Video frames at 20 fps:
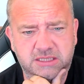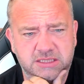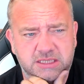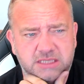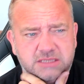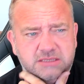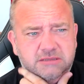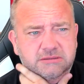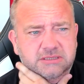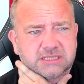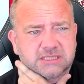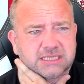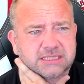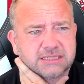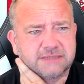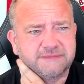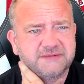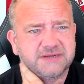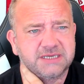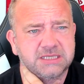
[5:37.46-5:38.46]
Two
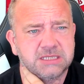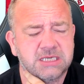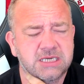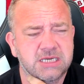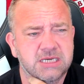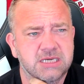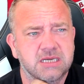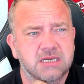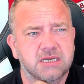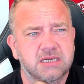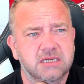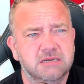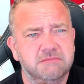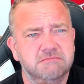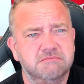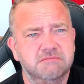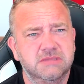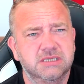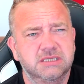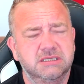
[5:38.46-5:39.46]
shags in for
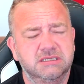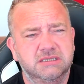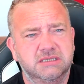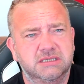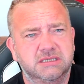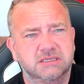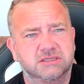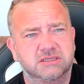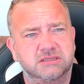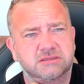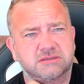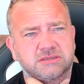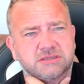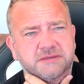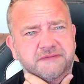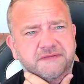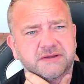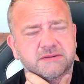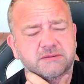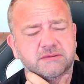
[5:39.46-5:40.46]
that. Do
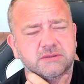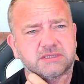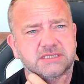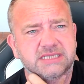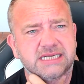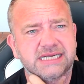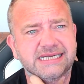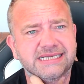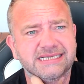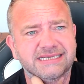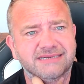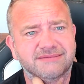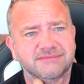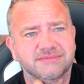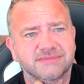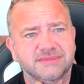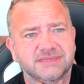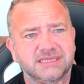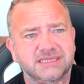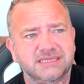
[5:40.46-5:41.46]
you think we'll sign
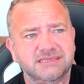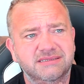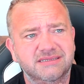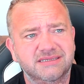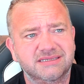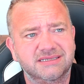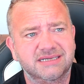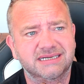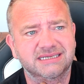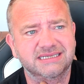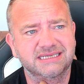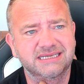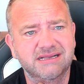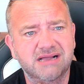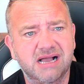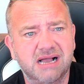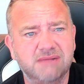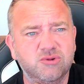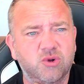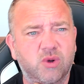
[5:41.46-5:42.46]
him? And, you
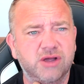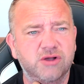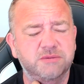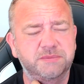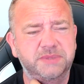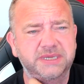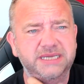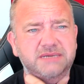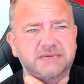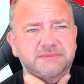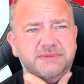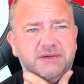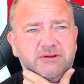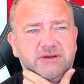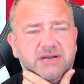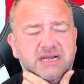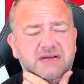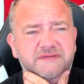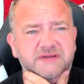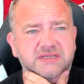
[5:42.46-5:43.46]
know, I'm quite upbeat
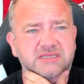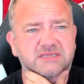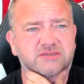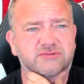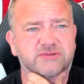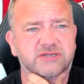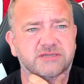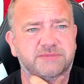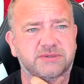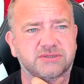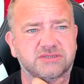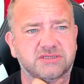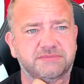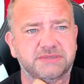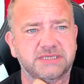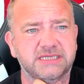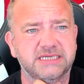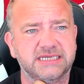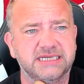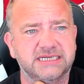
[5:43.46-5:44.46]
about it. I think there's a real
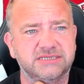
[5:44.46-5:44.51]
possibility.